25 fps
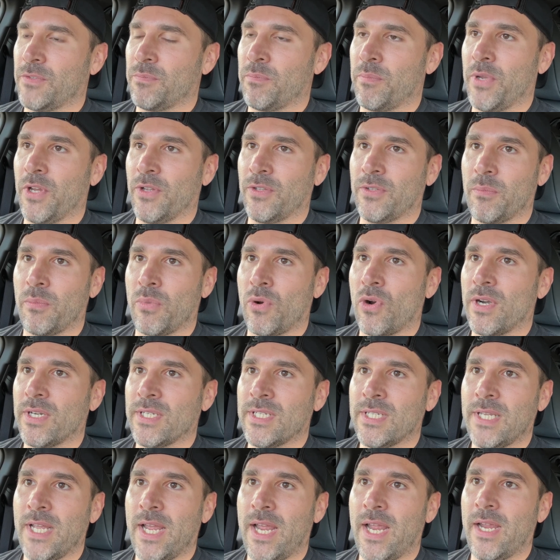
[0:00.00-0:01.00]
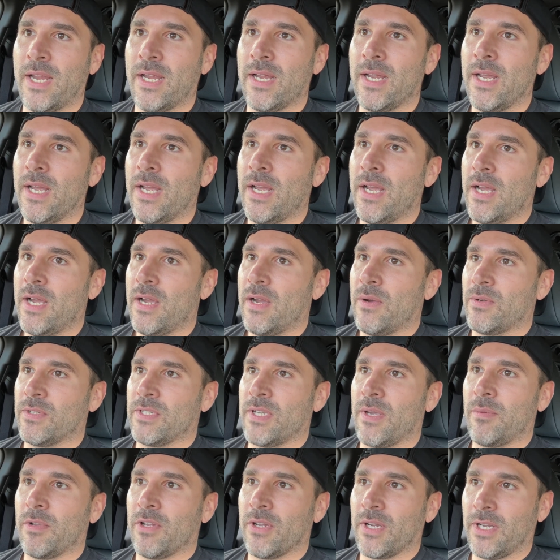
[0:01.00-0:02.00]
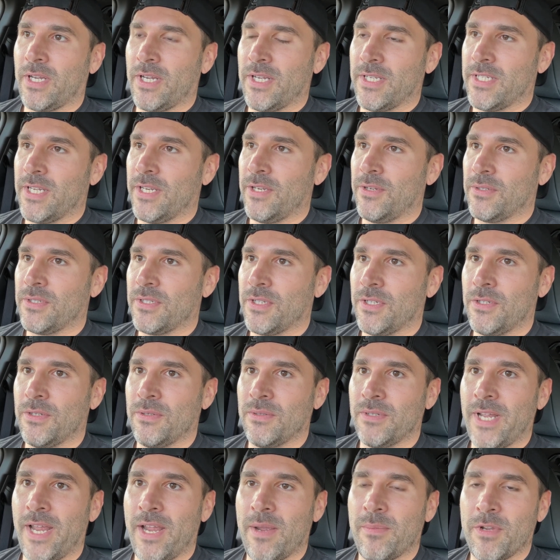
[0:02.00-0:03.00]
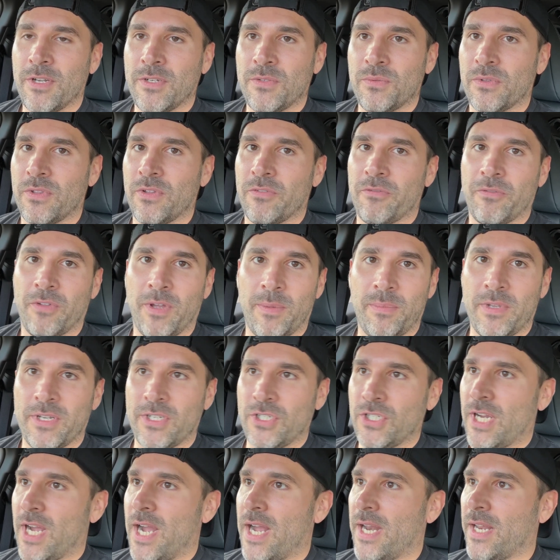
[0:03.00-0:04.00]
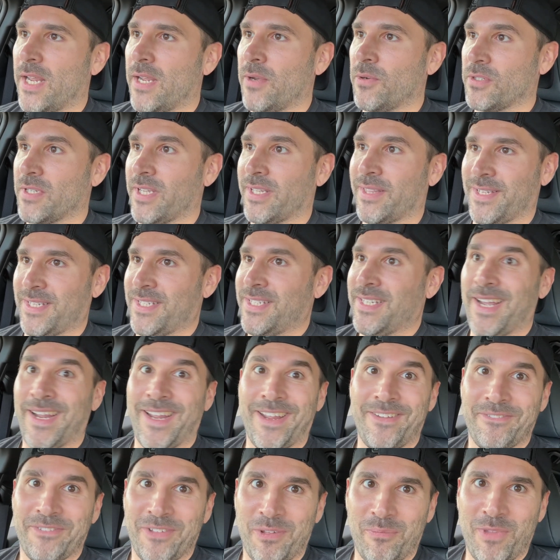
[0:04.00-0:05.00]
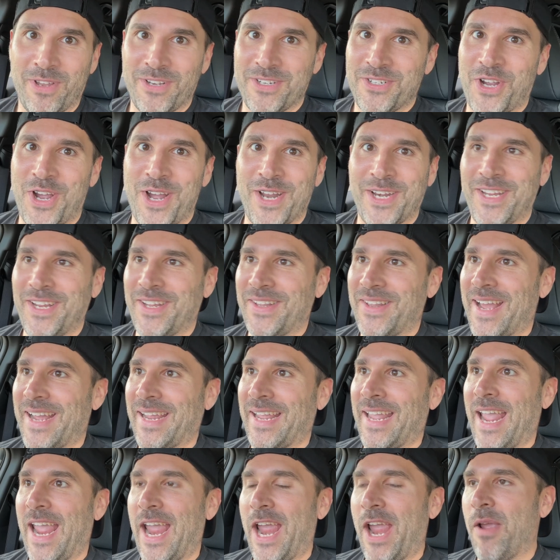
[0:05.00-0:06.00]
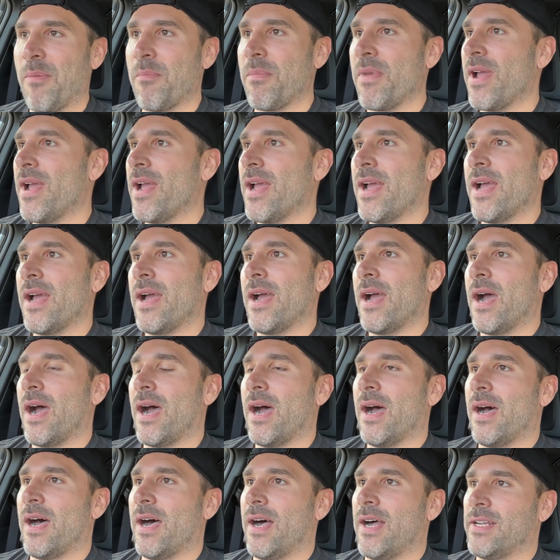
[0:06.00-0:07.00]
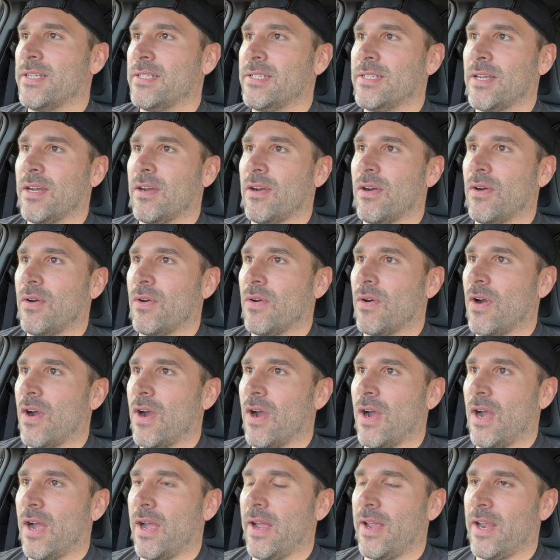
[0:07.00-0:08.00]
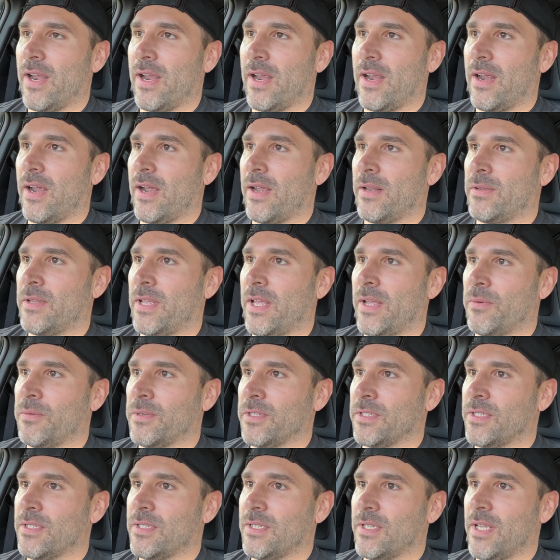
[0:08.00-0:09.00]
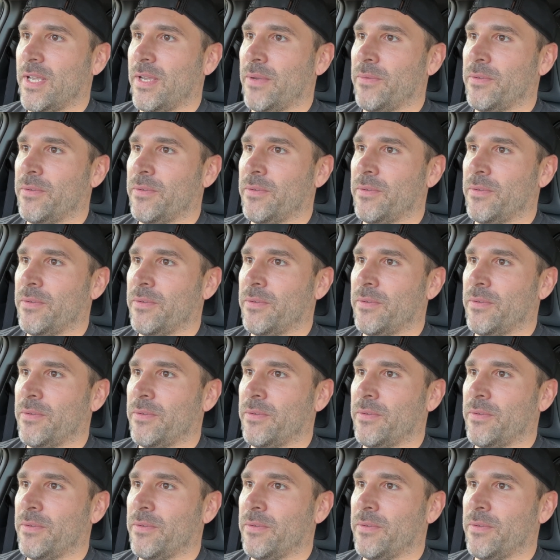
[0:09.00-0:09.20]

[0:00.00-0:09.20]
built a board state, was able to continuously do damage with a flip to Johnny. It was like the second flip to Johnny in that game. So it was